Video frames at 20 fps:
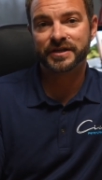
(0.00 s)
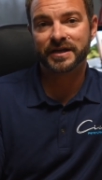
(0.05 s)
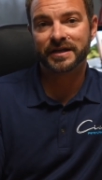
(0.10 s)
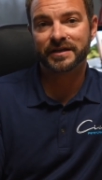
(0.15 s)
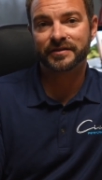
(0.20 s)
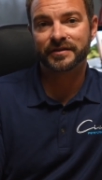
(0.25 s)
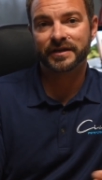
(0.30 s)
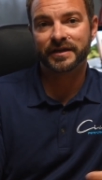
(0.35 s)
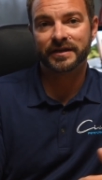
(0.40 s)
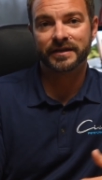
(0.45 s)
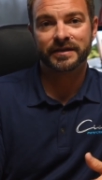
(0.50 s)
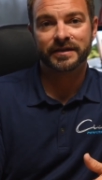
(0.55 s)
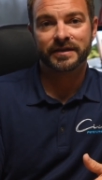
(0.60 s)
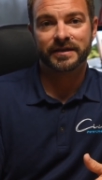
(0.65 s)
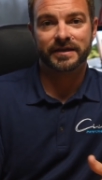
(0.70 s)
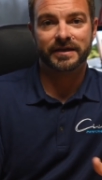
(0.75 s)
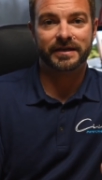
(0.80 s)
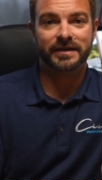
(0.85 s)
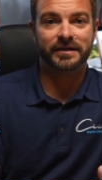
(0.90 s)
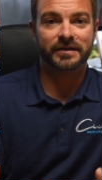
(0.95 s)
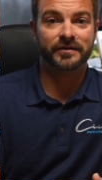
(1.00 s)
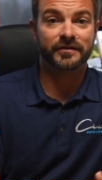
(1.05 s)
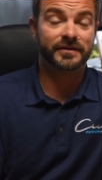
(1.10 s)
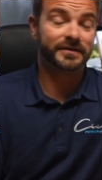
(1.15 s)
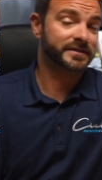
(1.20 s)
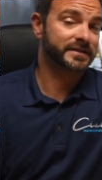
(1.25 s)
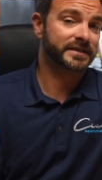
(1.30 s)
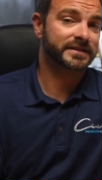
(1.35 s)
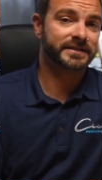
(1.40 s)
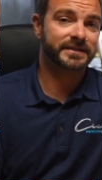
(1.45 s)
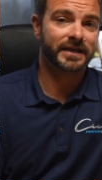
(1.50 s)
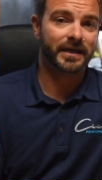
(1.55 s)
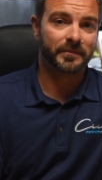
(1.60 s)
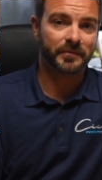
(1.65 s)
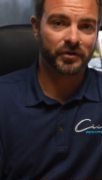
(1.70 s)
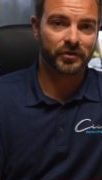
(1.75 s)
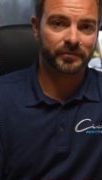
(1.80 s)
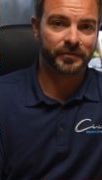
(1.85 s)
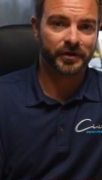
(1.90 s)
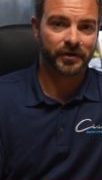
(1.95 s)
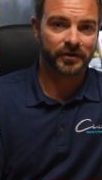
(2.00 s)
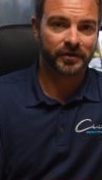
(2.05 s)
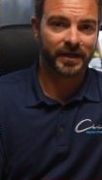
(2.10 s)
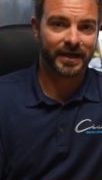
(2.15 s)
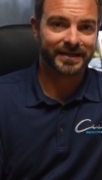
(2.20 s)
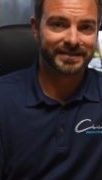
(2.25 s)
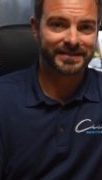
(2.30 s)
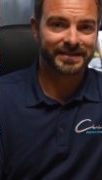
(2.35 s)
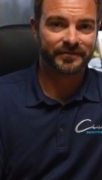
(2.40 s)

anything in the 68mm class,